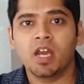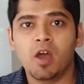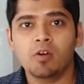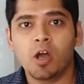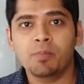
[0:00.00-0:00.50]

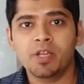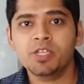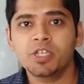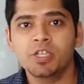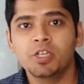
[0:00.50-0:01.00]
allow
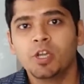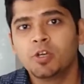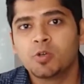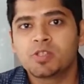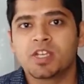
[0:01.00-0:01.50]

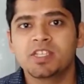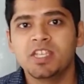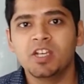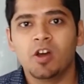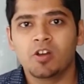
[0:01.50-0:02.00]
operation to
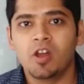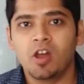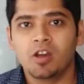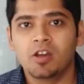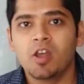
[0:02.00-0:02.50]
succeed or
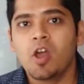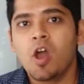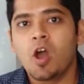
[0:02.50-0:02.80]
not,